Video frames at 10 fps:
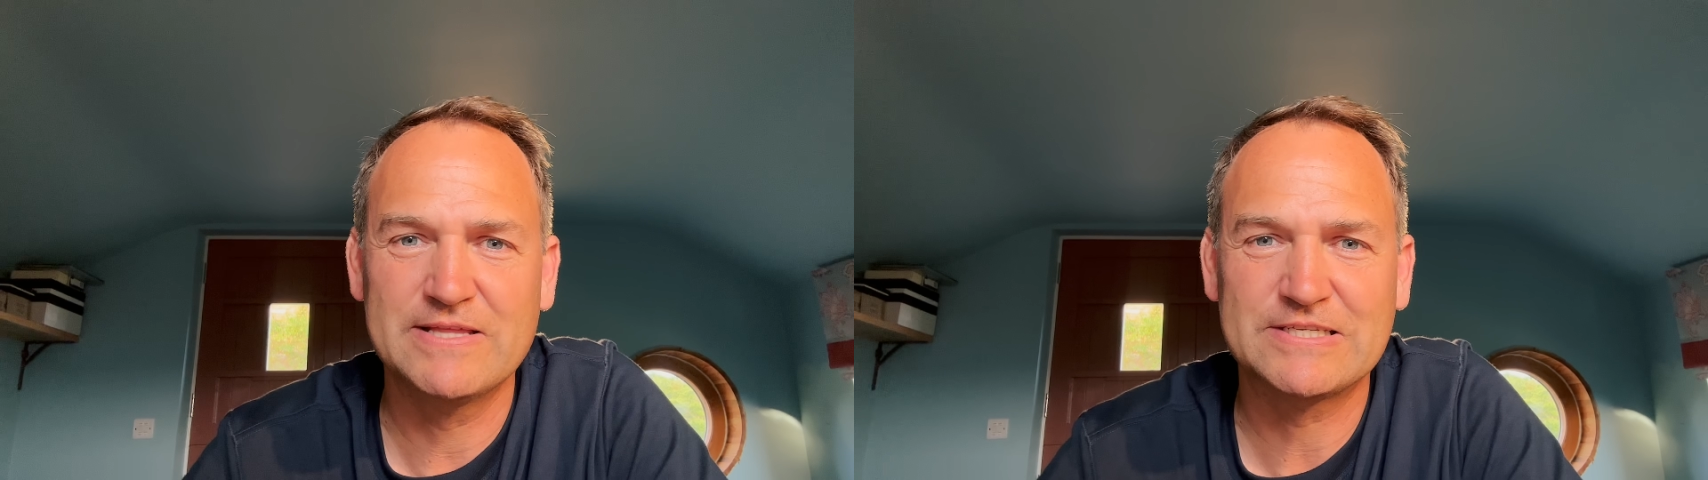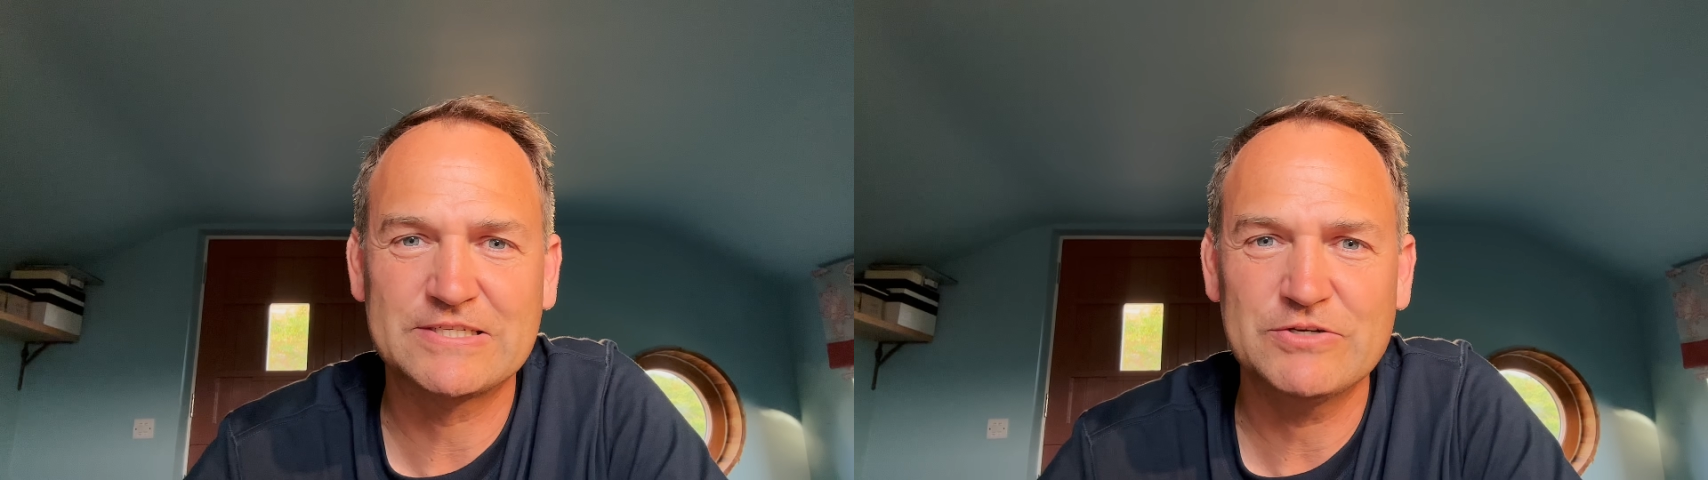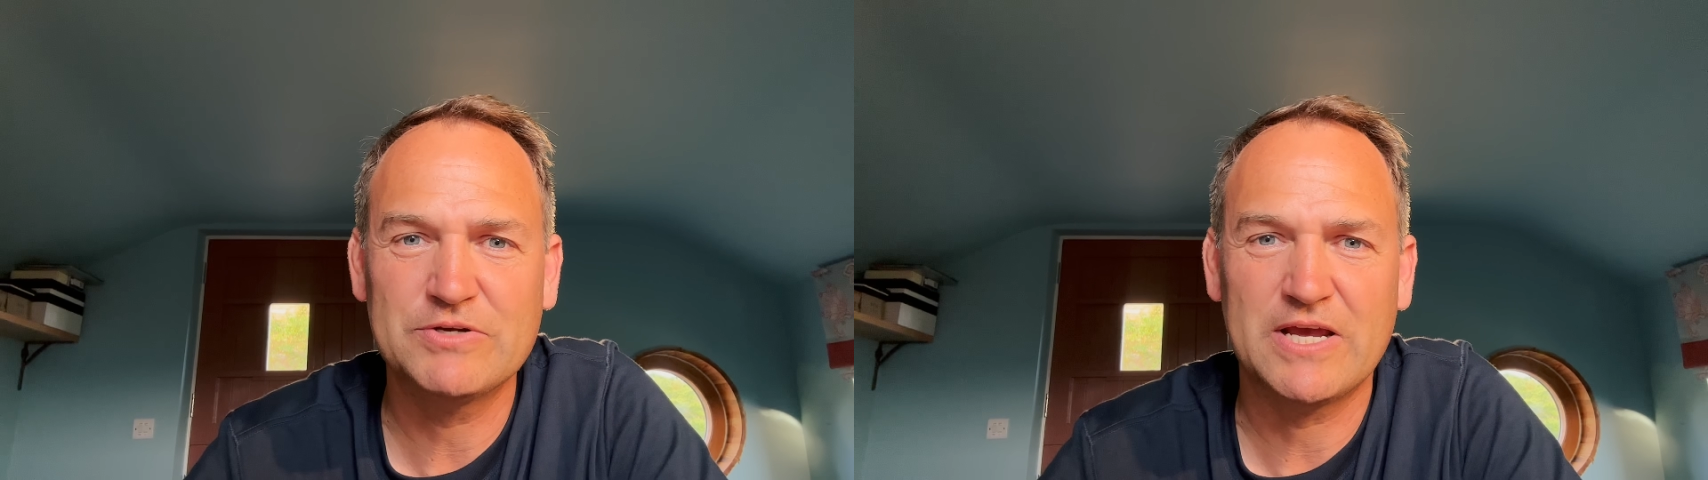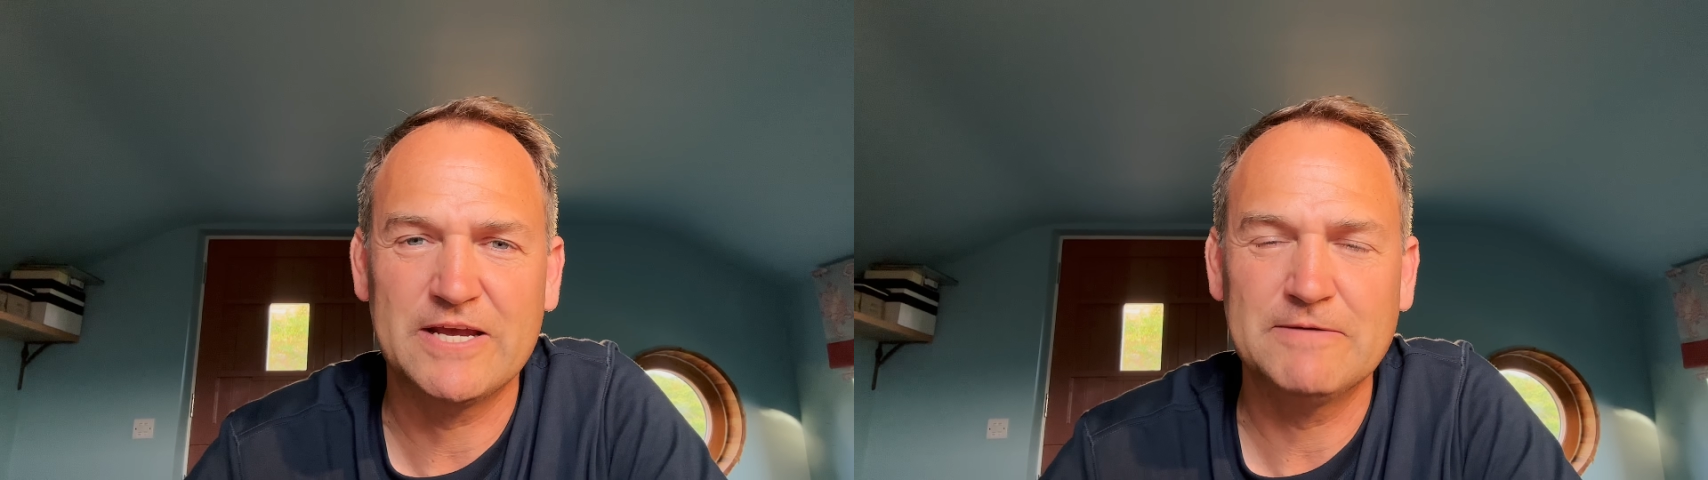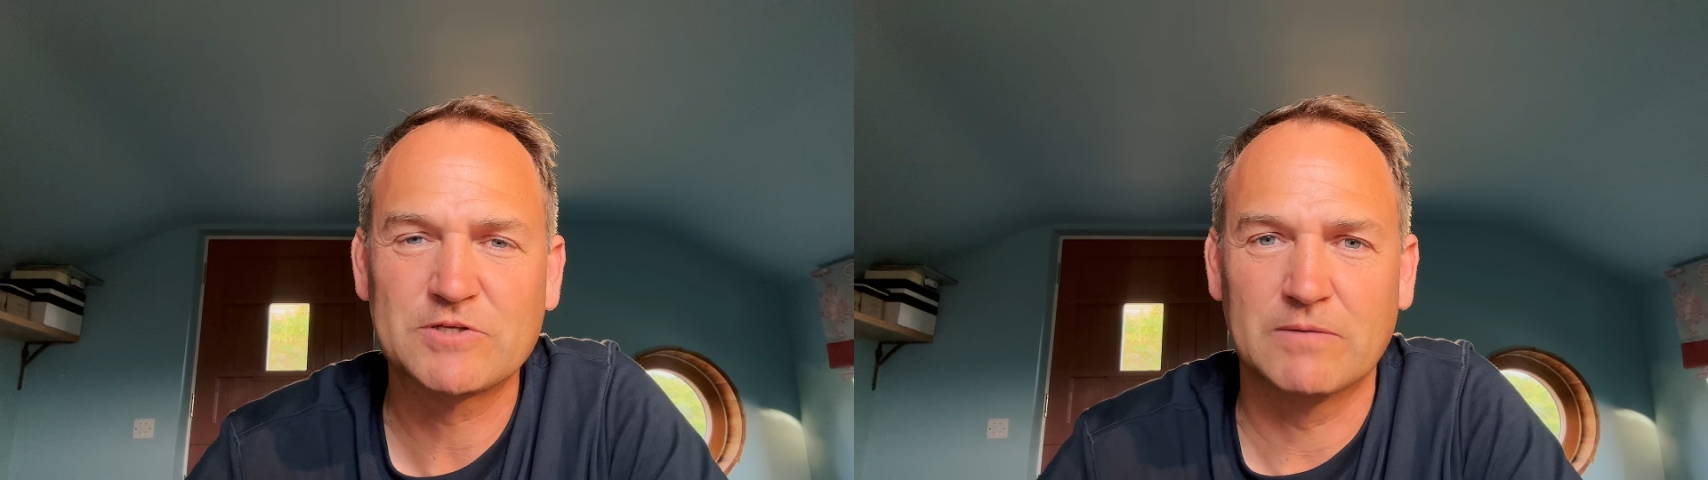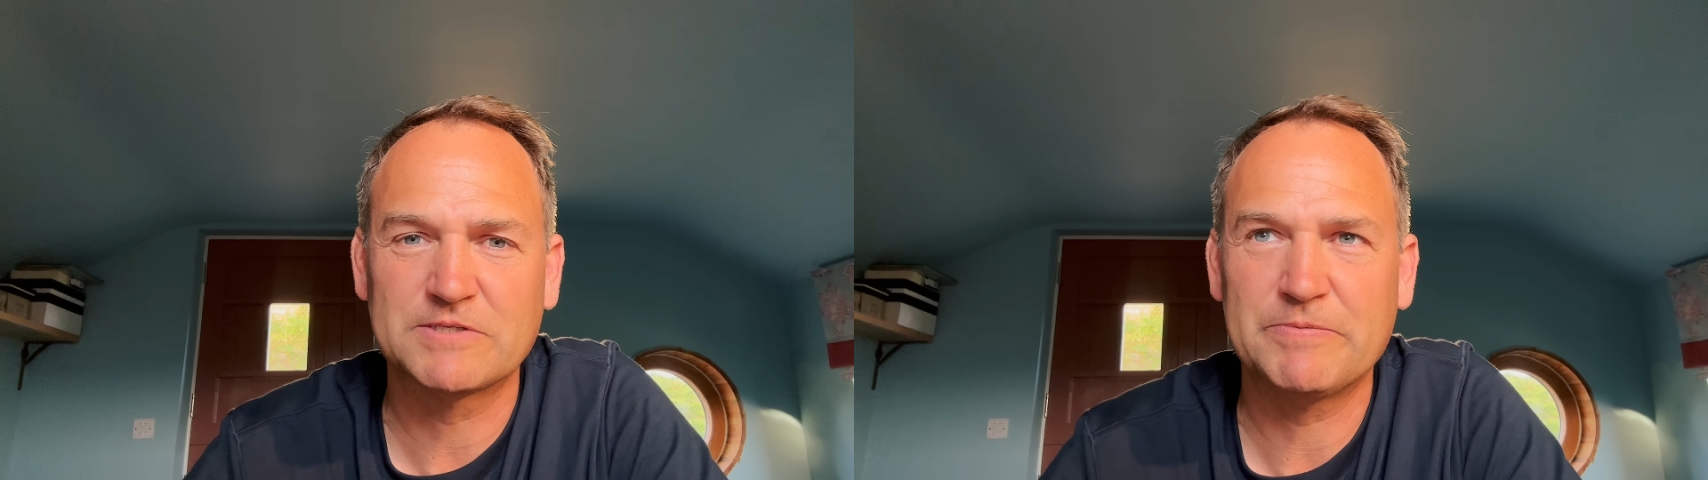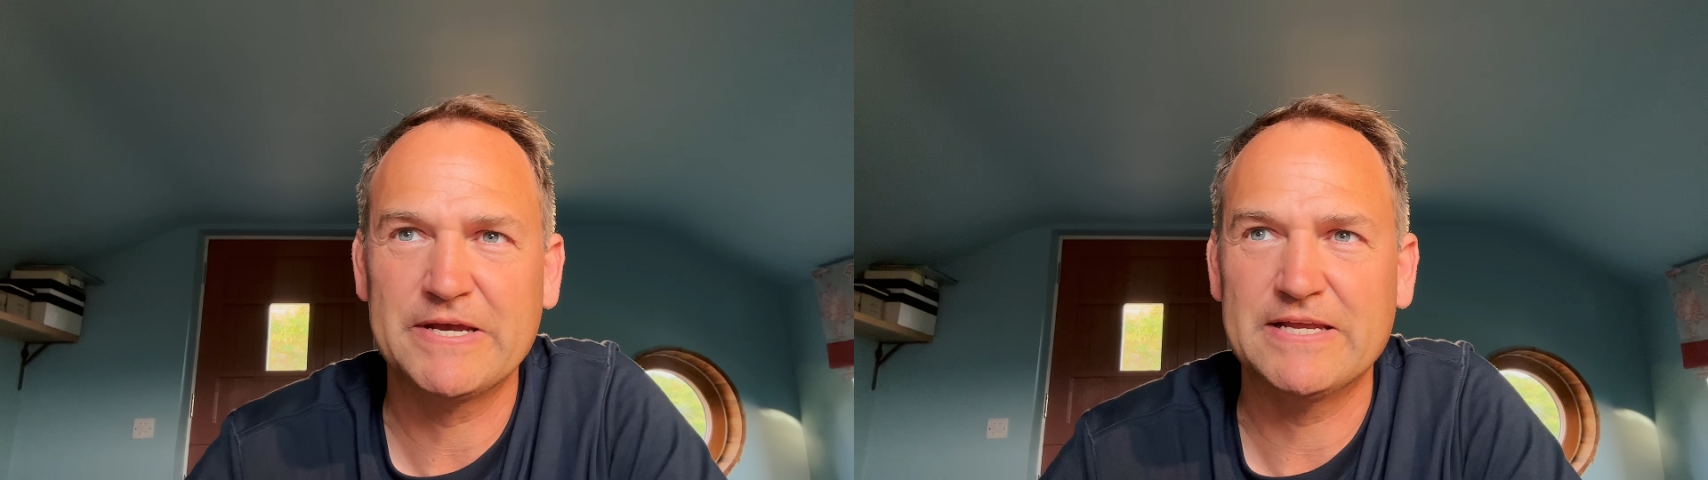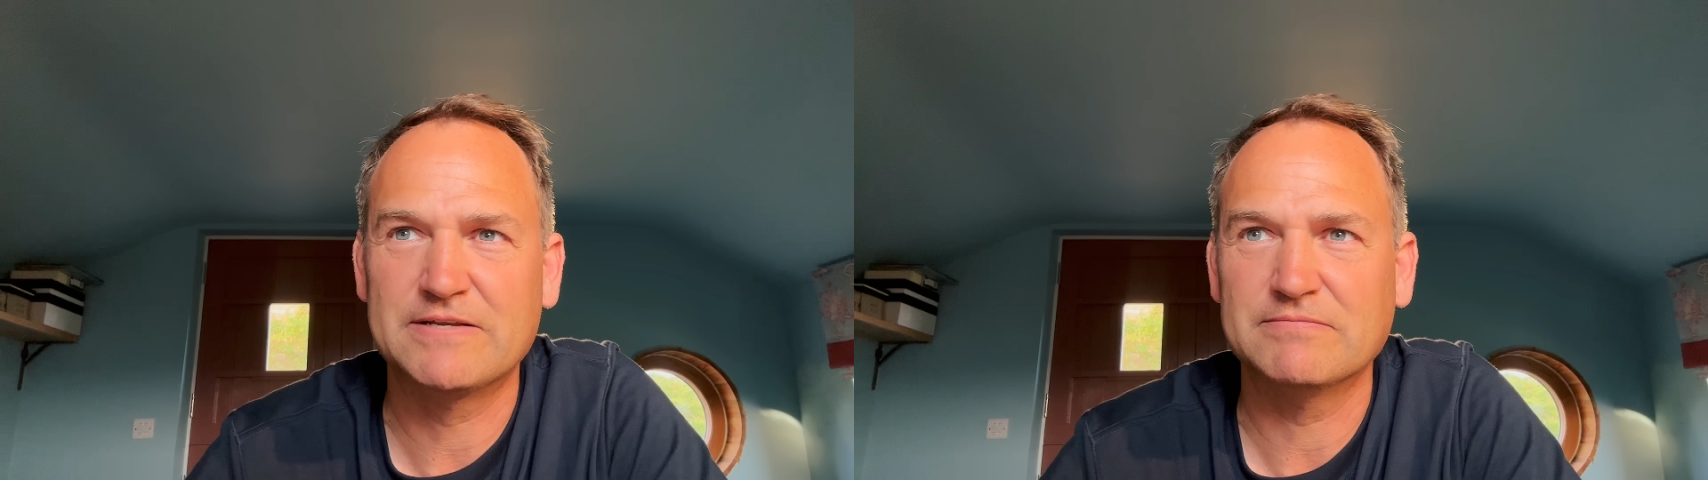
Suzuki top speed,